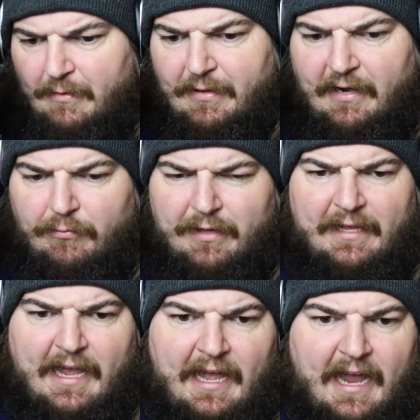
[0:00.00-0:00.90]
I mean,
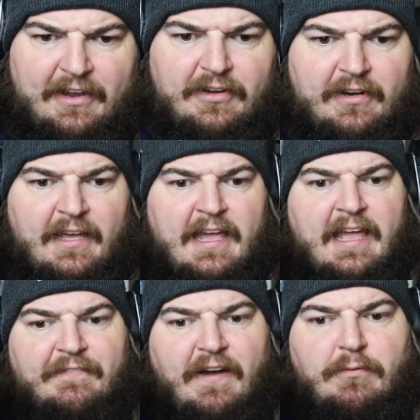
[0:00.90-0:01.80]
I could have,
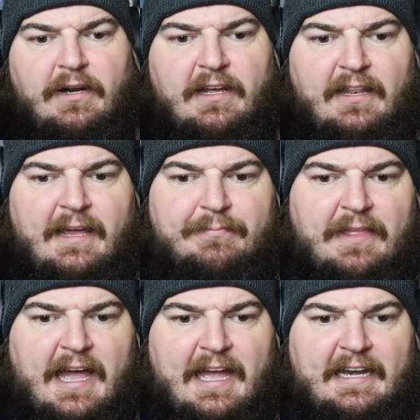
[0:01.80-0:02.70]
if I would have clipped
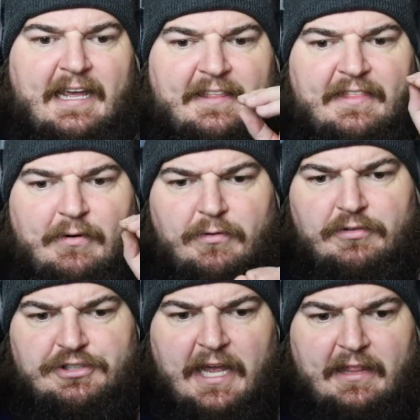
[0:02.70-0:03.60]
that and hit that real
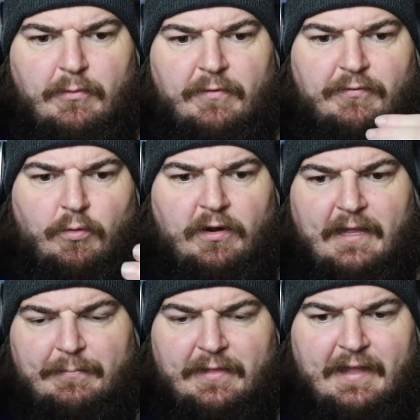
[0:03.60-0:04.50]
shallow before
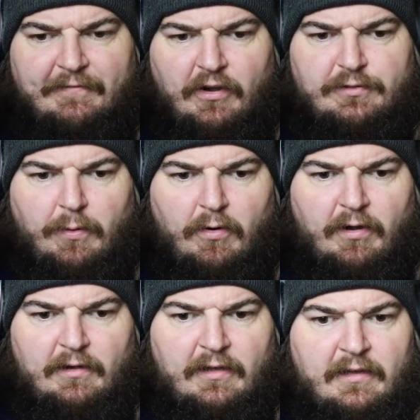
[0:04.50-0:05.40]
clipping that first
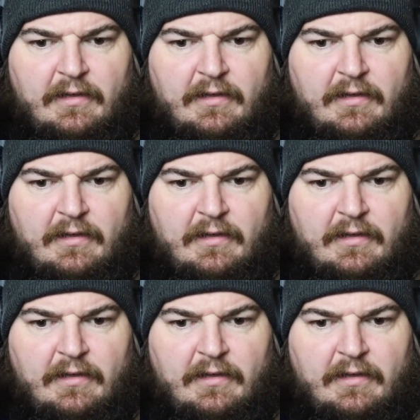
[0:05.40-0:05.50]
part,